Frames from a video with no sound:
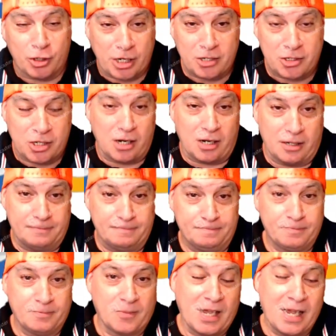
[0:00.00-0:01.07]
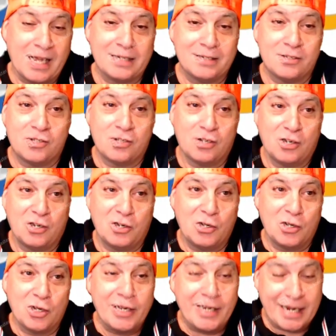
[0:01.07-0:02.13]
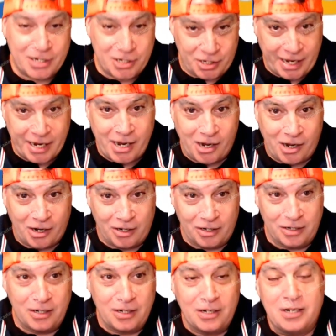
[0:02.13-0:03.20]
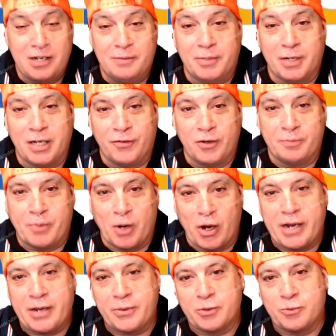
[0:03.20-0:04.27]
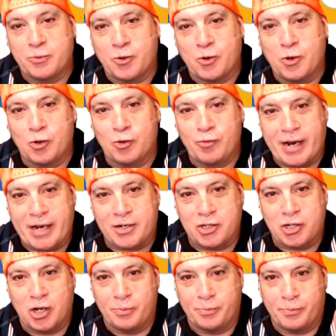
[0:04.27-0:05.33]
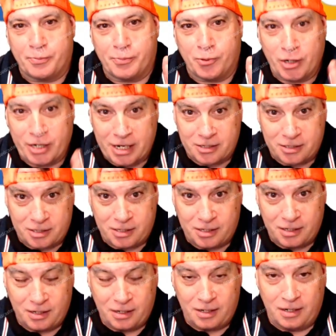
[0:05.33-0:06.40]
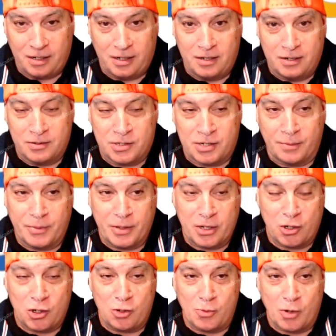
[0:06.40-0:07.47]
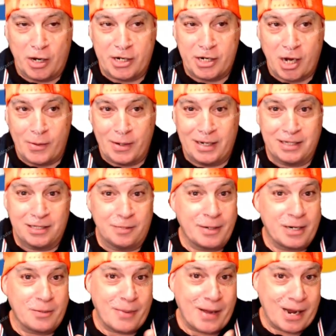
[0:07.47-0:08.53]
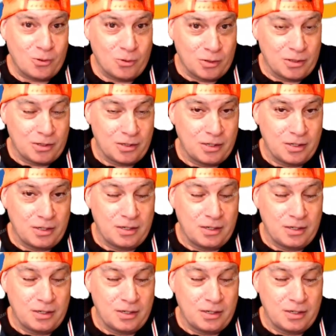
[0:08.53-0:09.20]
products are. And yes, they are. But if you're buying the correct product, something you might know a little bit about,